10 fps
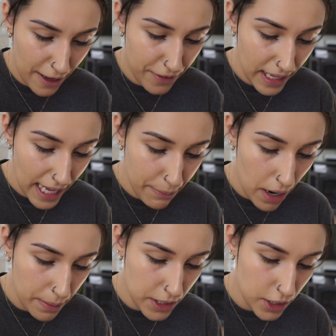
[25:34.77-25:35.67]
I feel like I
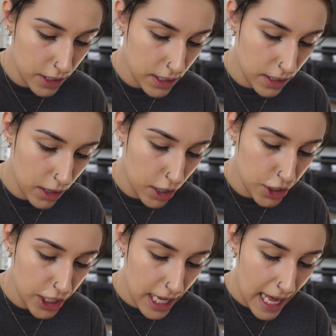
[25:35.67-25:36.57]
probably could have done the large.
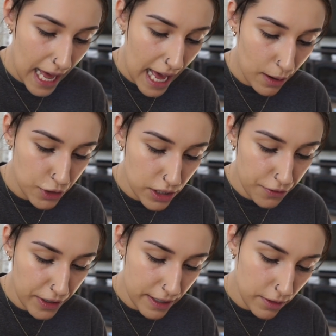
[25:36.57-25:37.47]
I was just
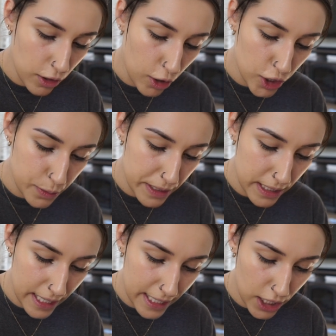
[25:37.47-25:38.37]
afraid of the large being
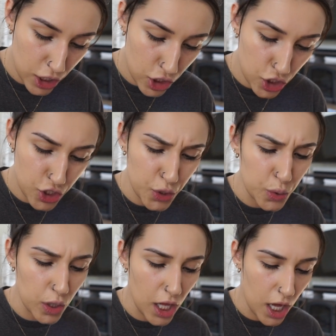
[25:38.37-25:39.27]
like too
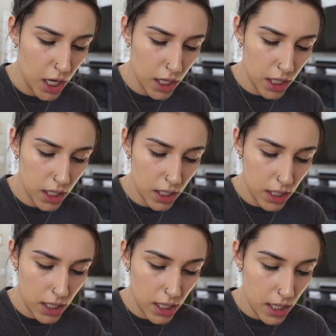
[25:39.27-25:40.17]
long.
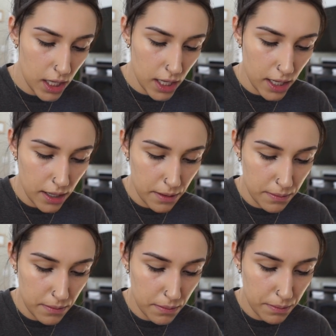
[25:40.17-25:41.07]

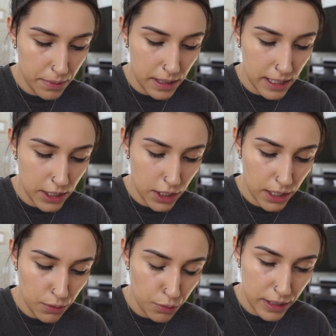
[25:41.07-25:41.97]
But these are
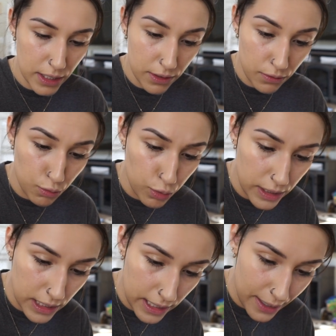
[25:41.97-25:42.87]
like really,
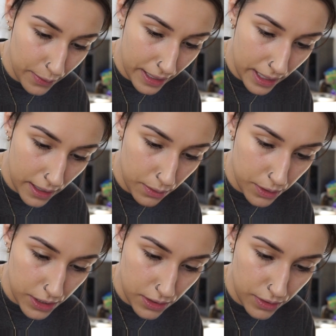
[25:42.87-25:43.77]
really lightweight,
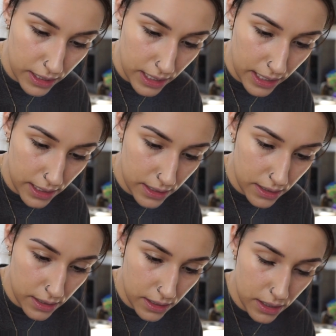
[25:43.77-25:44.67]
which is really
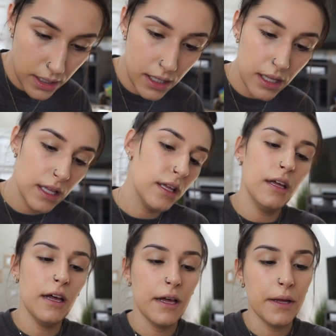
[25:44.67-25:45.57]
nice.
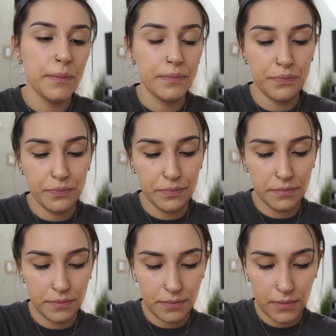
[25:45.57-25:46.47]

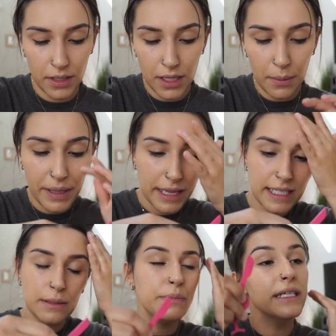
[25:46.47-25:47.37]
But yeah,
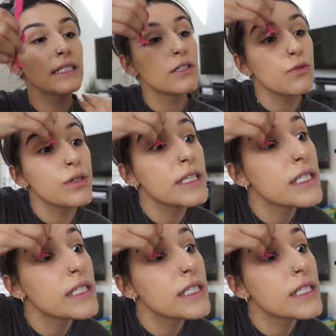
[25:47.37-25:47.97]
these pieces are really